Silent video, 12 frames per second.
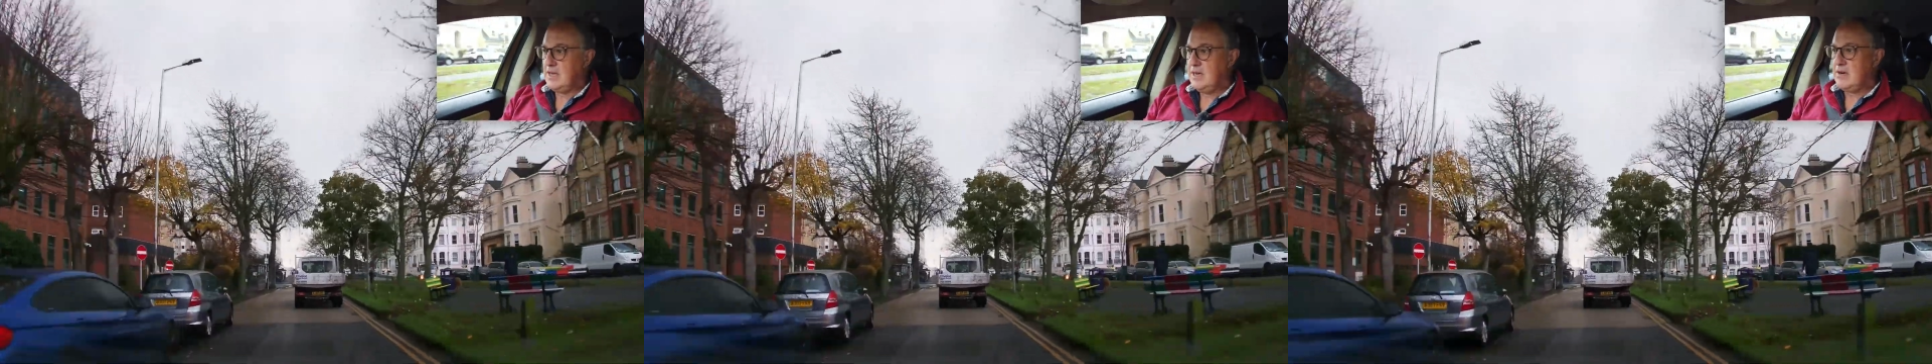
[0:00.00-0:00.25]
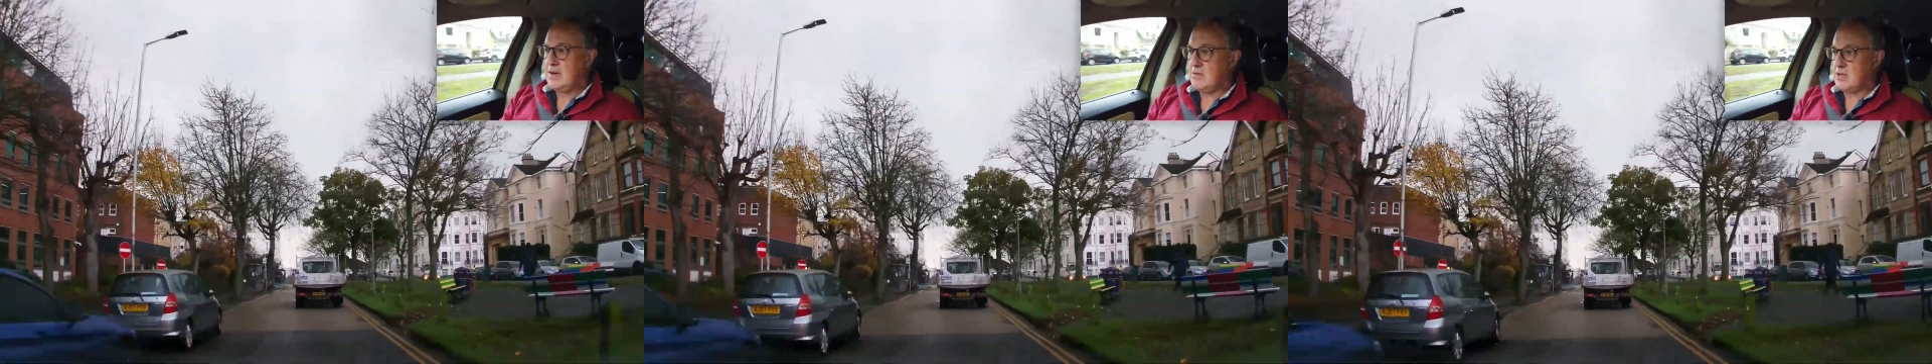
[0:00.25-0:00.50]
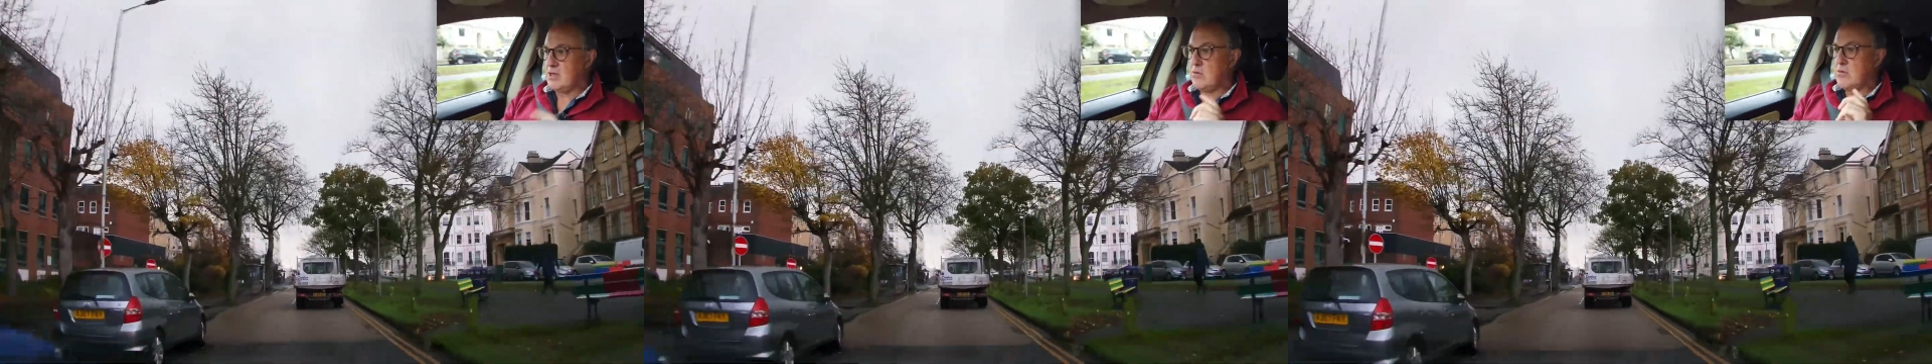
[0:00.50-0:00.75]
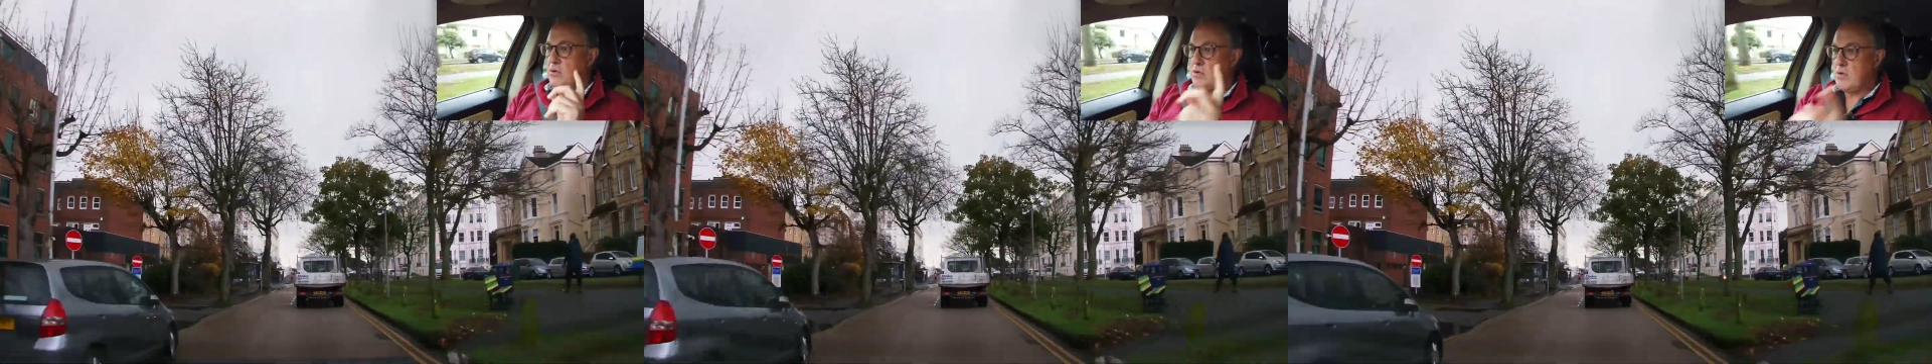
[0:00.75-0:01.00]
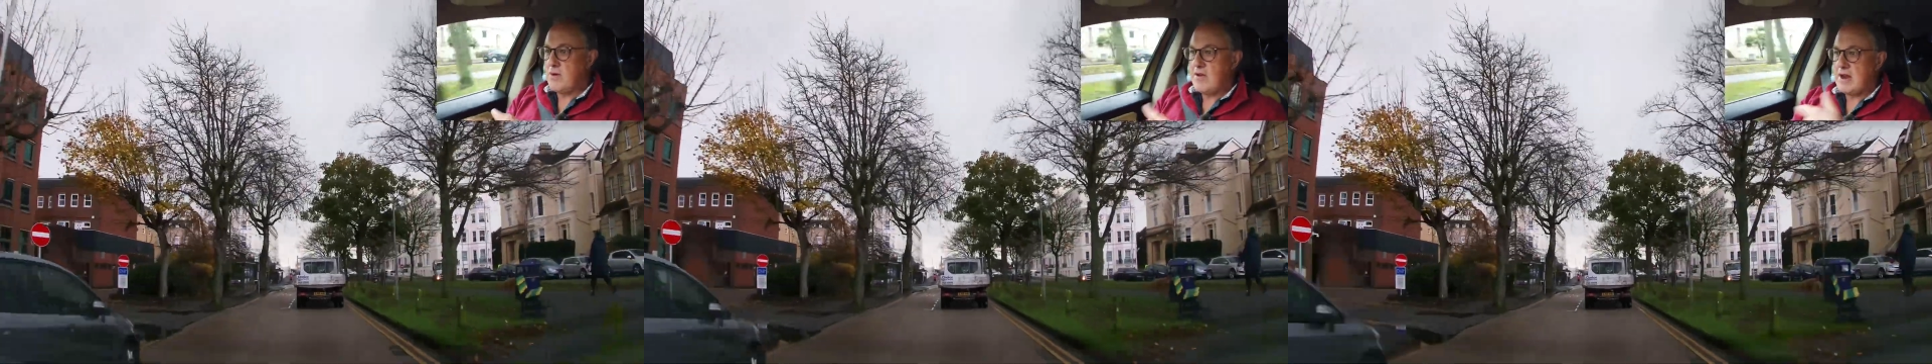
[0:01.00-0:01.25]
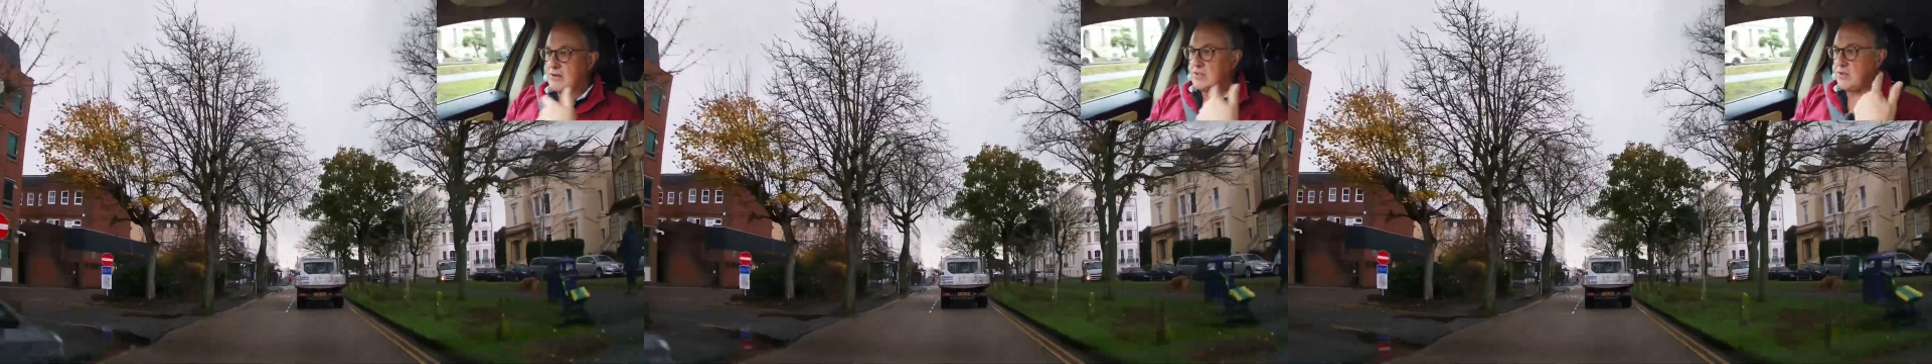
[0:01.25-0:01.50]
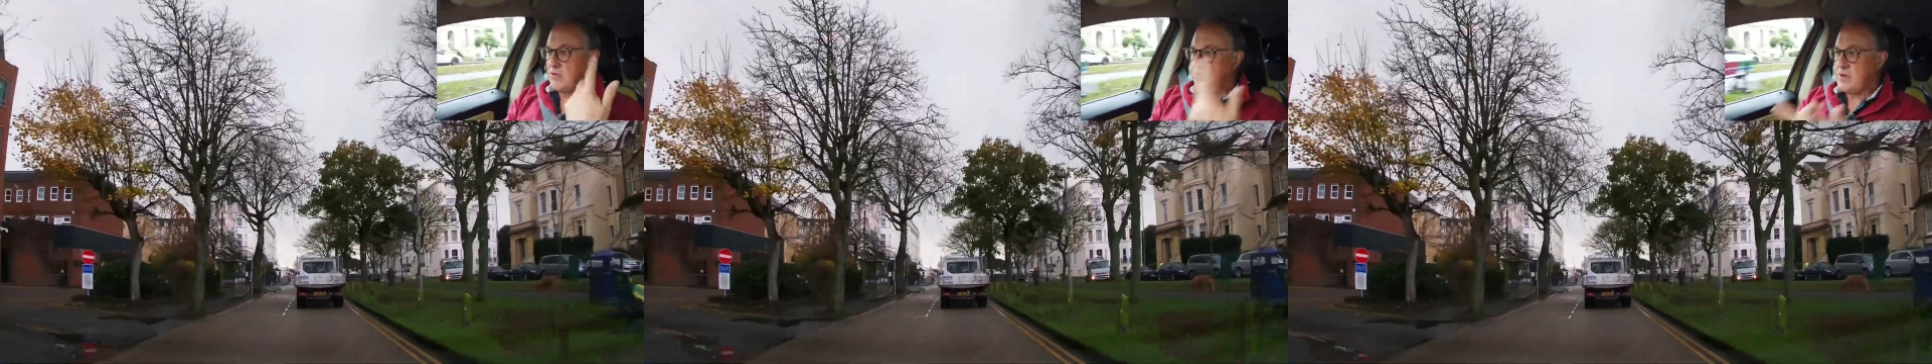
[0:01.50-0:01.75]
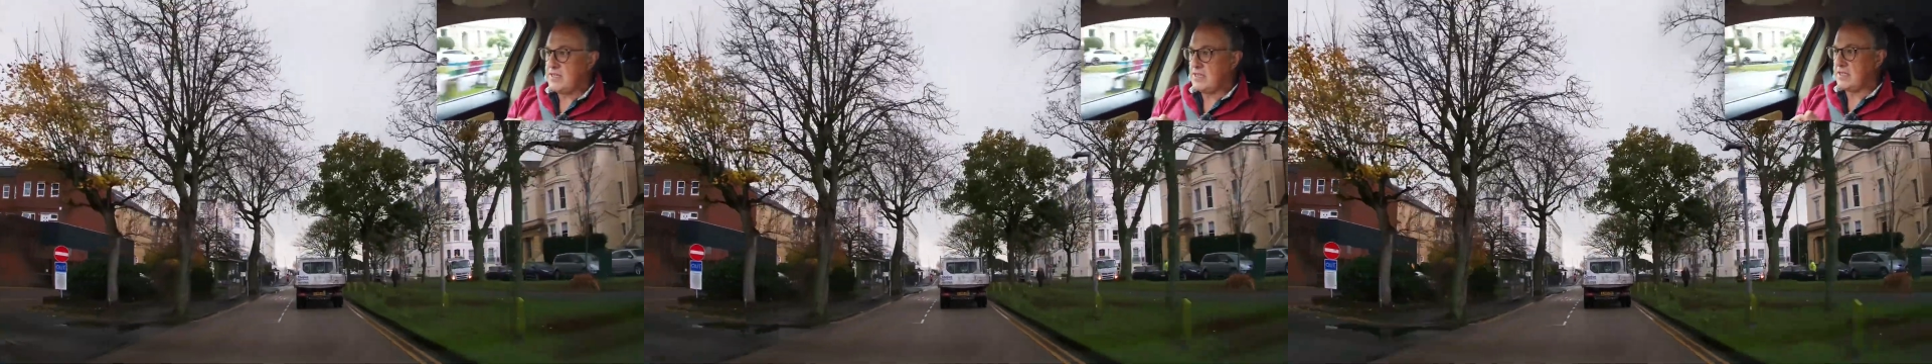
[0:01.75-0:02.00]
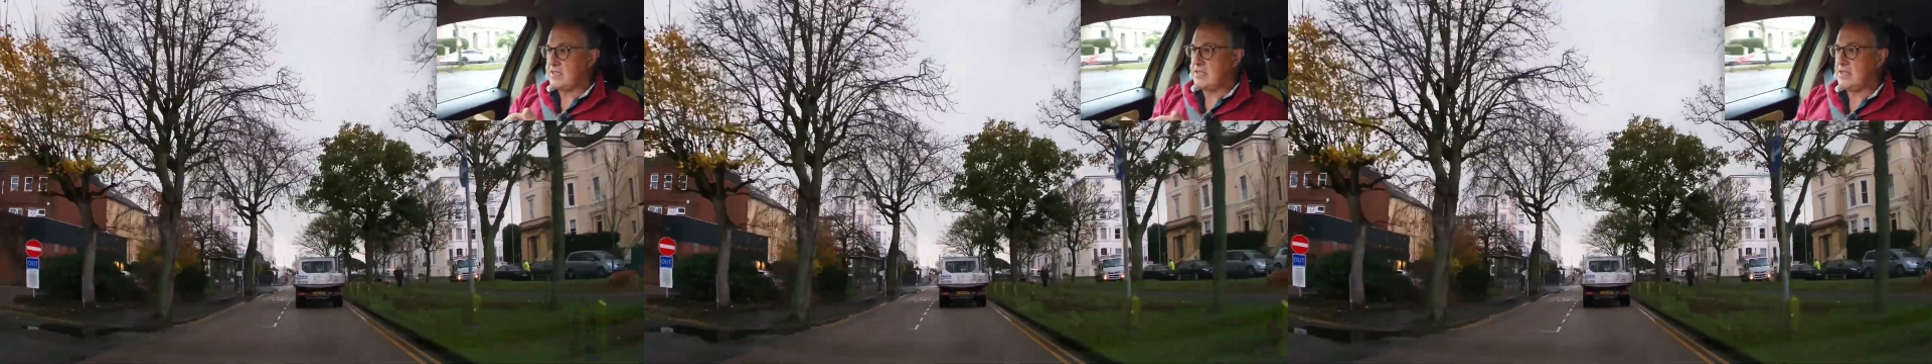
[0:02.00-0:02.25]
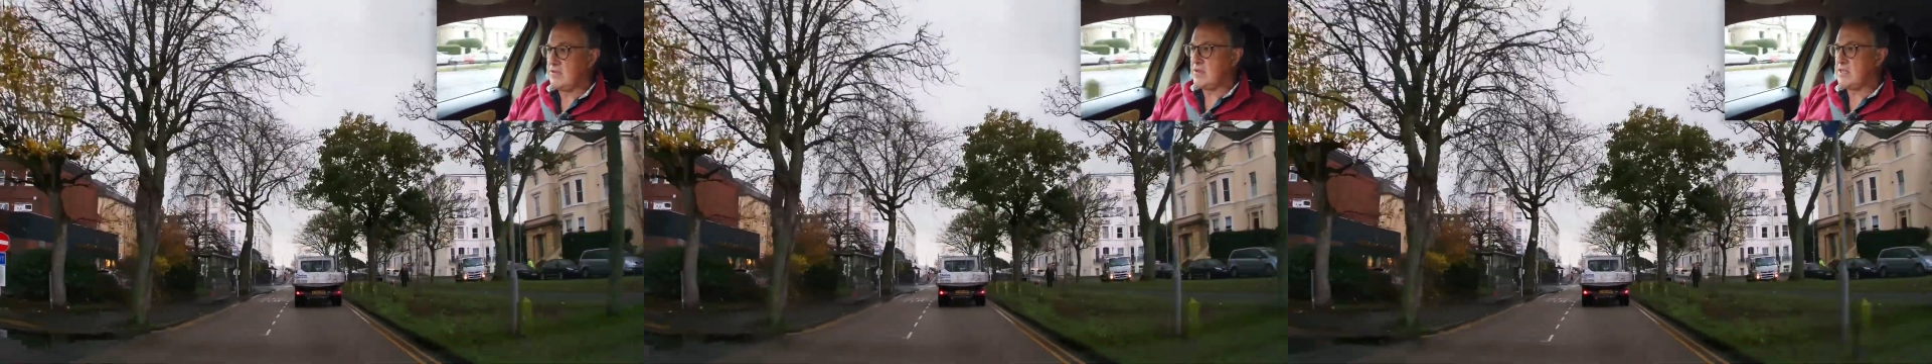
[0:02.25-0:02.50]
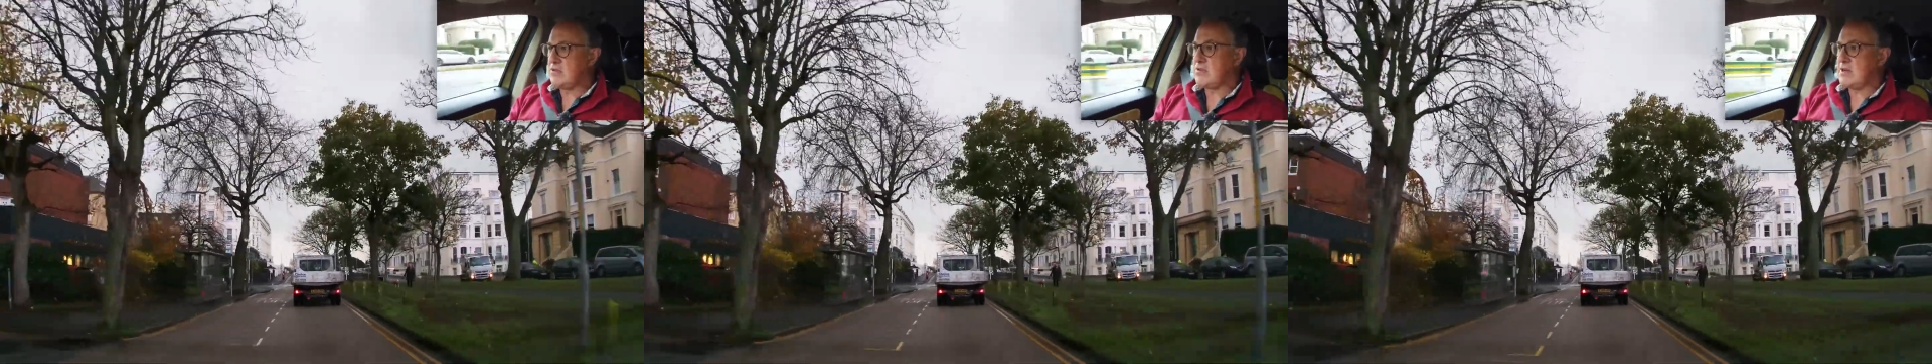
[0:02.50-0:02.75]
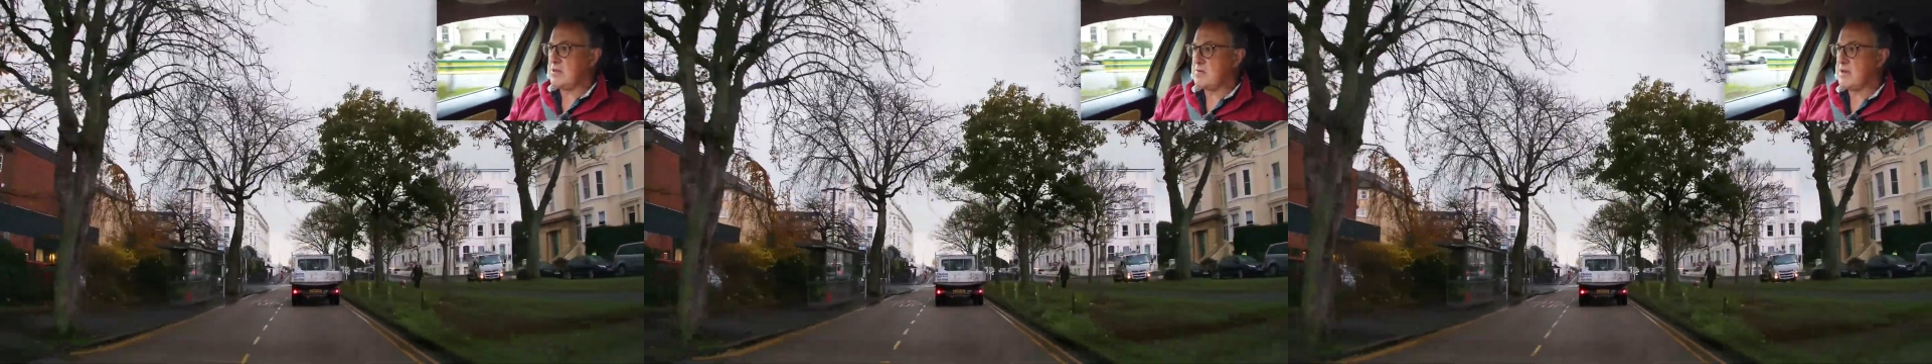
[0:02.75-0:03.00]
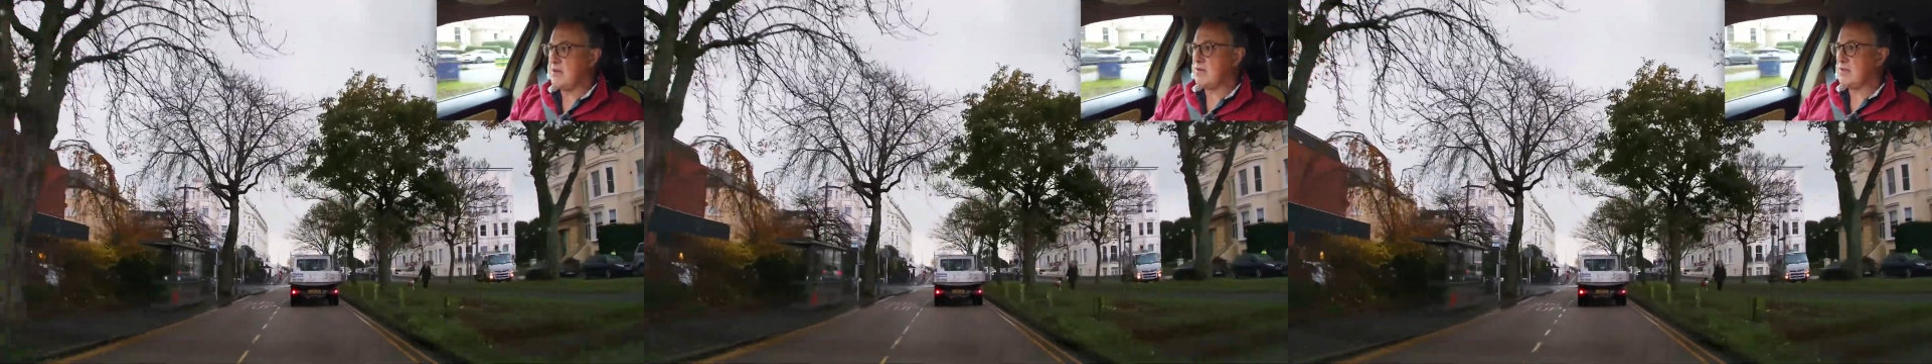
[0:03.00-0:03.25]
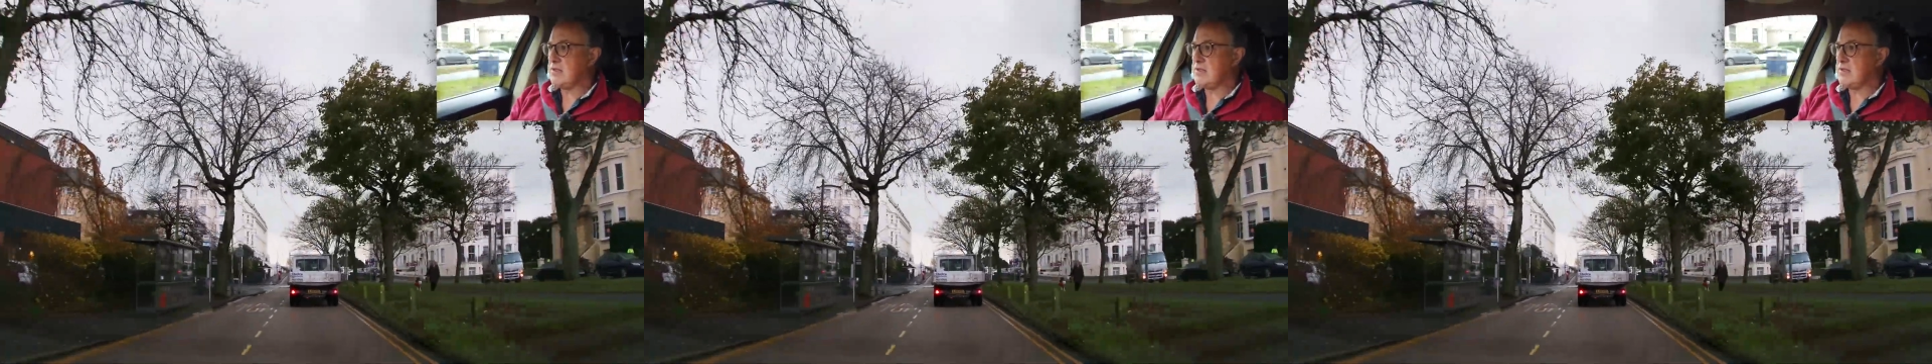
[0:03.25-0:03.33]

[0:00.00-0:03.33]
Right, I want to go all the way around, so 360 on this roundabout.